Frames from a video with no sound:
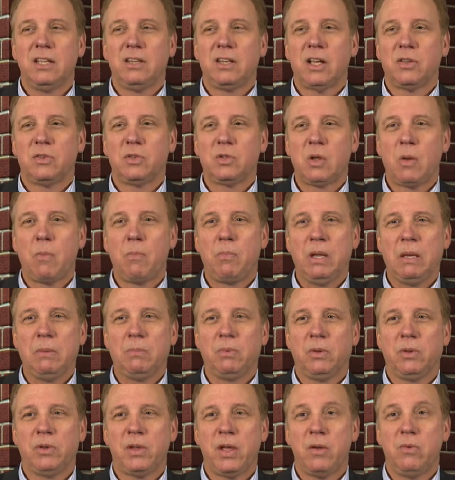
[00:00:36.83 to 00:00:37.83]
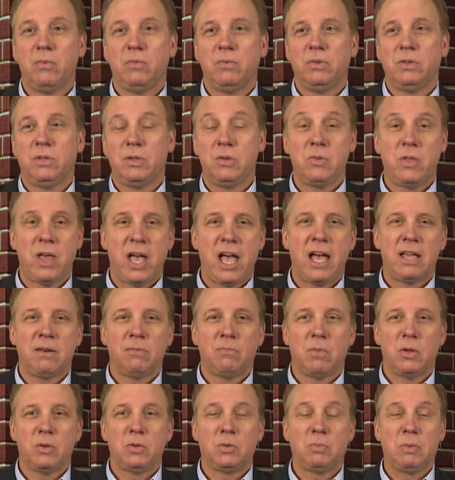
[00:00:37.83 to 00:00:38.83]
Now, some people don't do
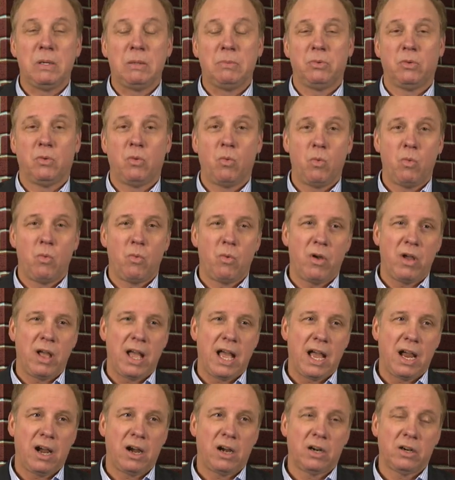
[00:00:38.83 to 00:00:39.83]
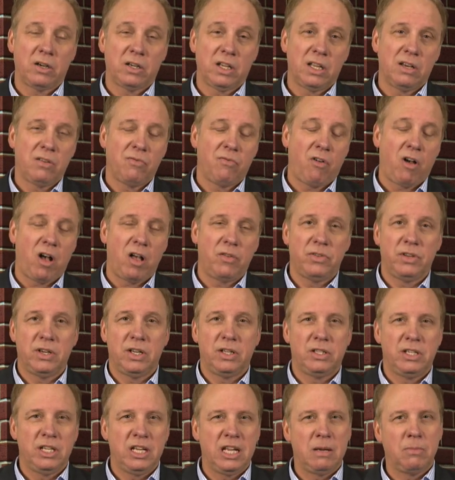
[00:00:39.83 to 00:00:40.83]
that. Most people get involved in
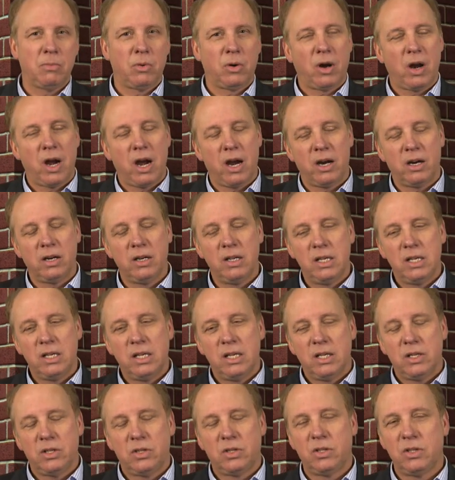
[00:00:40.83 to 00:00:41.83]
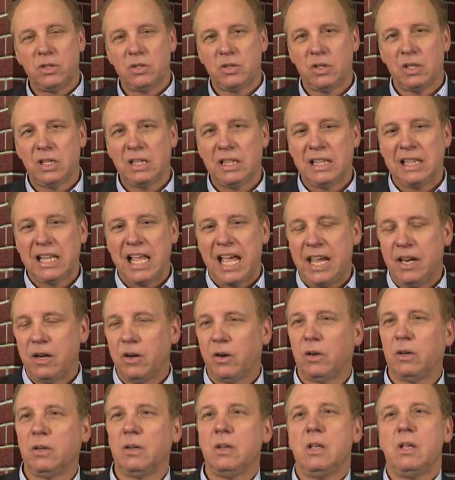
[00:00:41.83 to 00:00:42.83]
a team or hire assistant
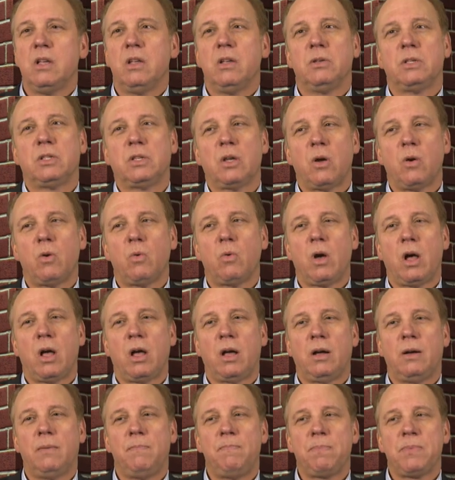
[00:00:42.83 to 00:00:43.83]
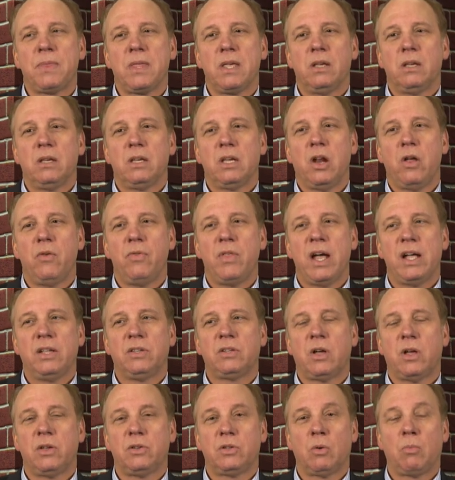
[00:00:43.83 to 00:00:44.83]
later. So you know,
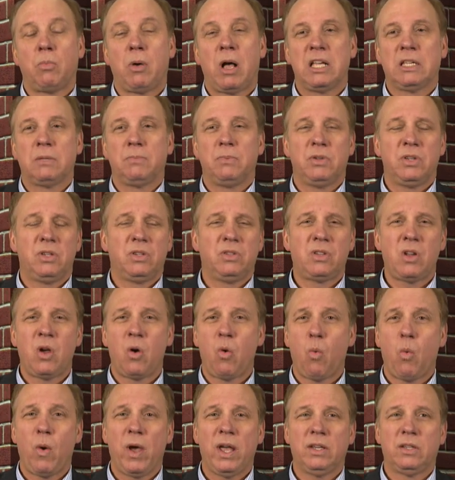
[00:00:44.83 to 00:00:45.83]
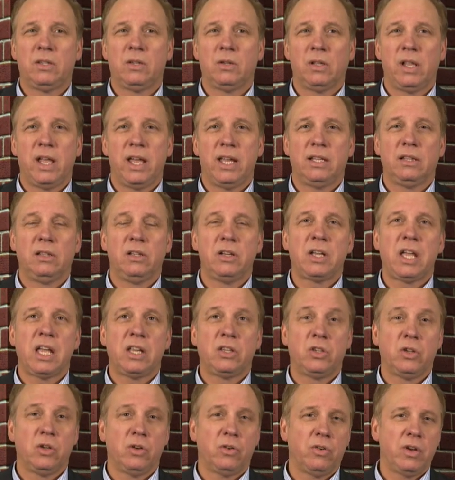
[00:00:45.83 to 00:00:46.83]
that's also possible. Just don't wait too late. Look
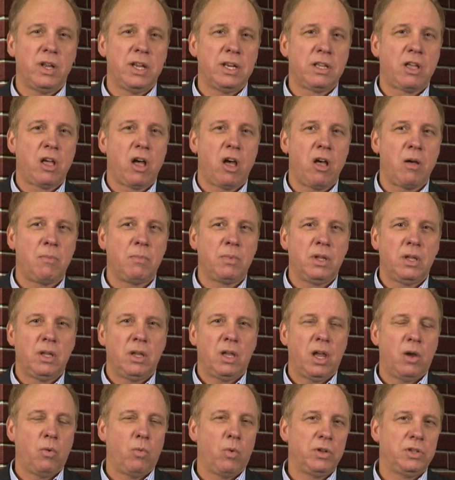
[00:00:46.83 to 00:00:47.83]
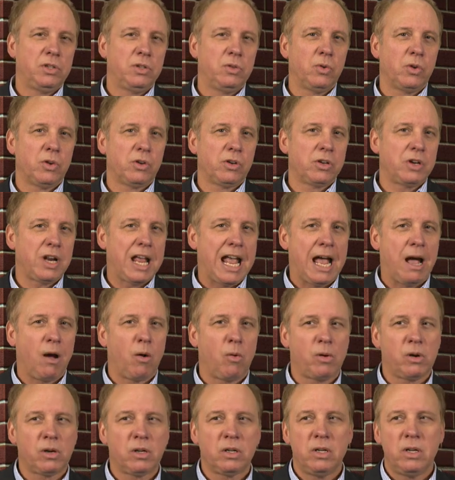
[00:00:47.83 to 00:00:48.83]
at your income and what you earn an
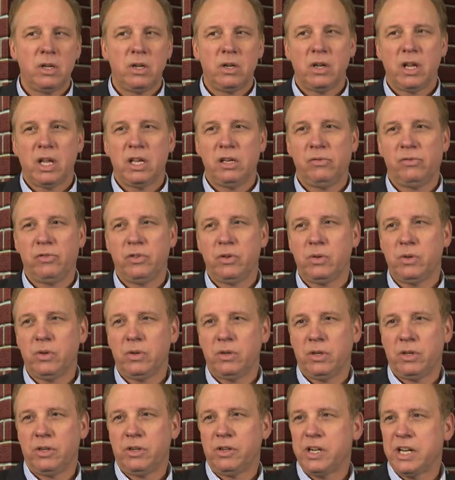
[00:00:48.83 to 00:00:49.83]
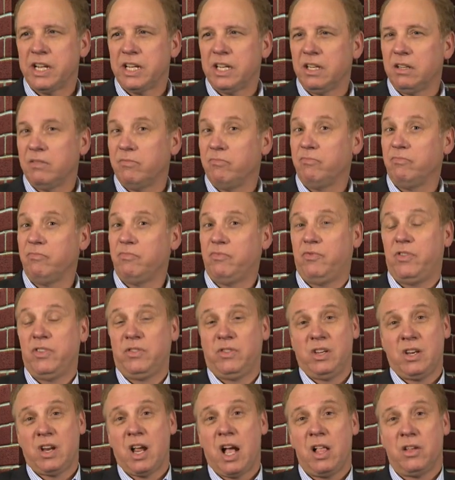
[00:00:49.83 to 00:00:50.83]
hour. And if you're earning
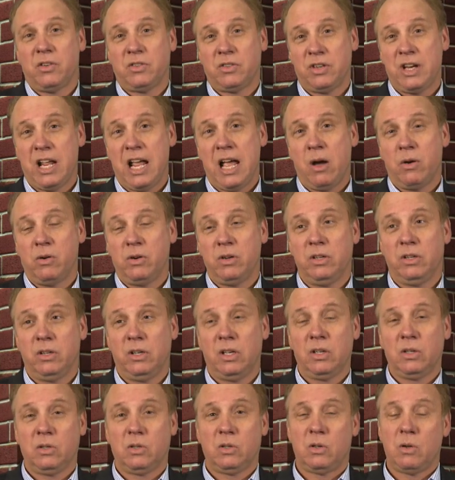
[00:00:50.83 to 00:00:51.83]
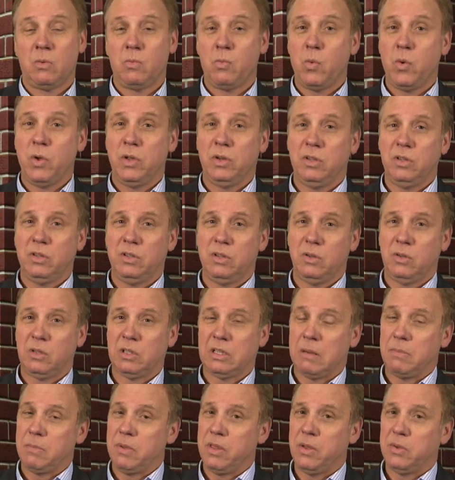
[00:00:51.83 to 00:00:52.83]
$50 an hour and you can get someone to do
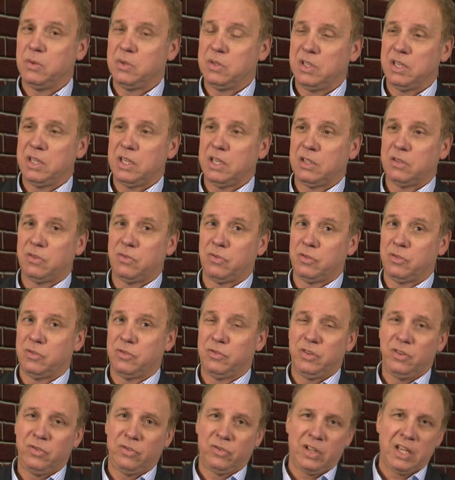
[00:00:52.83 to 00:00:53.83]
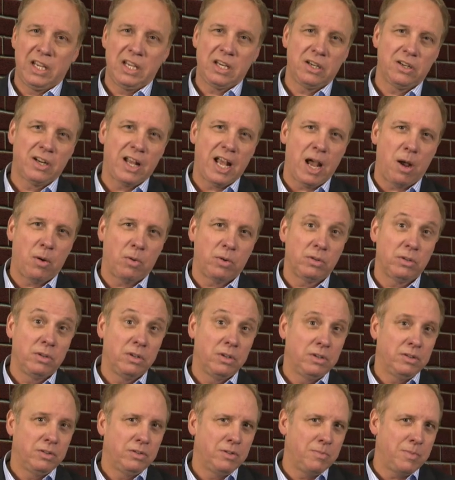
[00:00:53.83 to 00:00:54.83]
some of those things for $15 an hour,
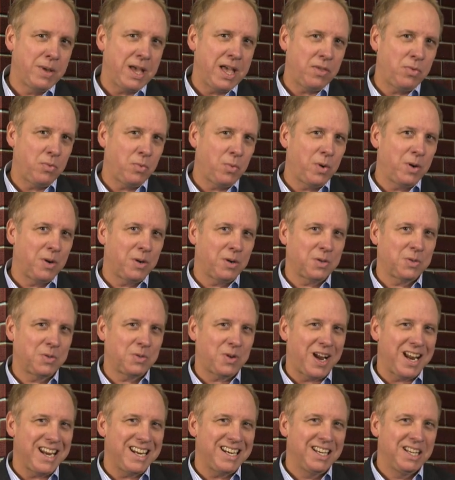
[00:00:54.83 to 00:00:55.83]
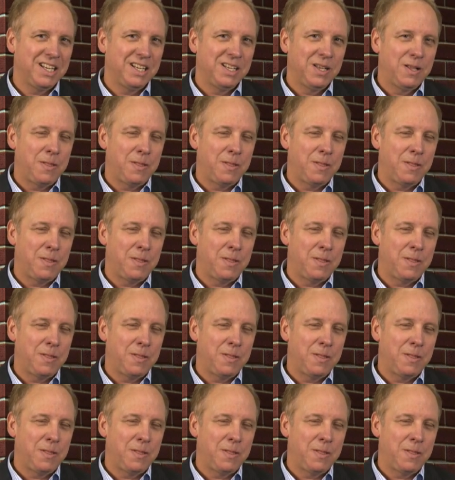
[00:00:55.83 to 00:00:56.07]
the math works, right?